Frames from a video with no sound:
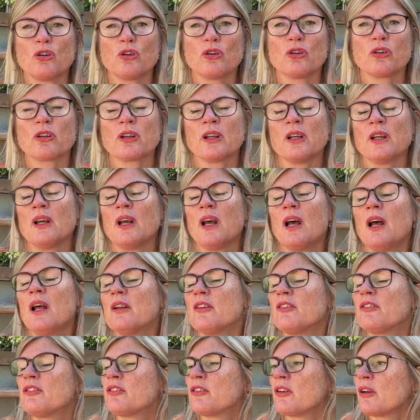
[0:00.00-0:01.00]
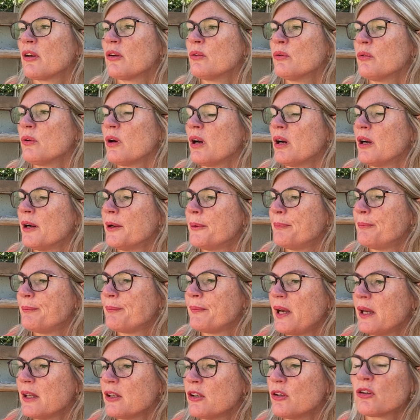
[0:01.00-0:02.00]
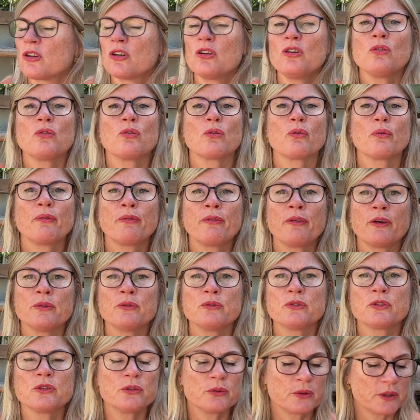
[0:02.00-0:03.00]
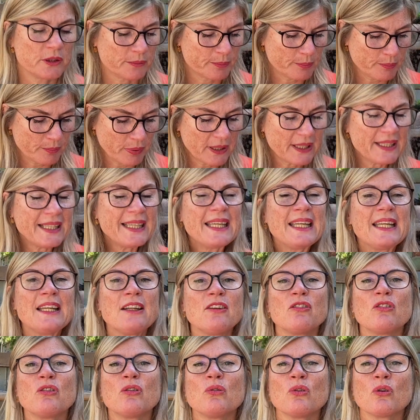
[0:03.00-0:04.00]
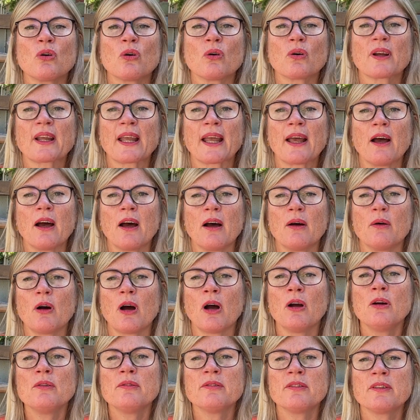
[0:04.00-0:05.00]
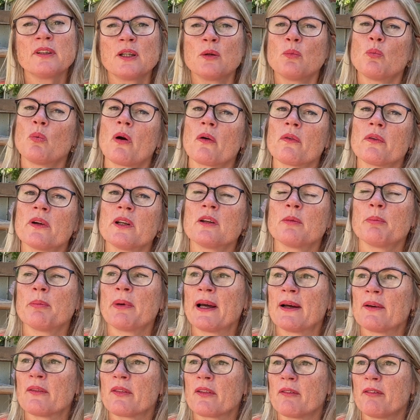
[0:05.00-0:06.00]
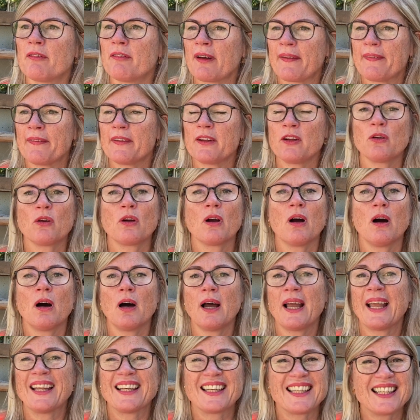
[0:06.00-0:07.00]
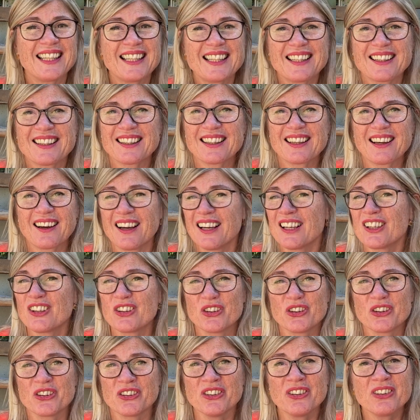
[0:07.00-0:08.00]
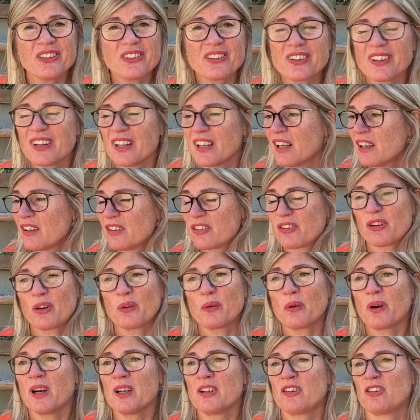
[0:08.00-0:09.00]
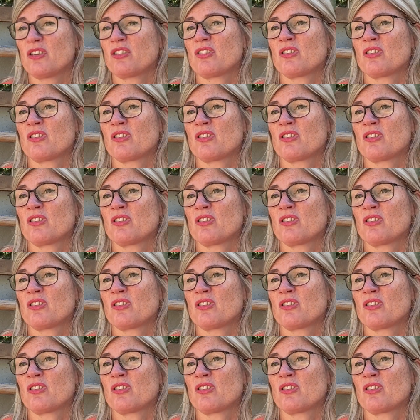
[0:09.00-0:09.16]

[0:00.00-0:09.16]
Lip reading: good. So you can use your phone to do it. Please do not get overly worried about the fact that you can't edit. I couldn't. So I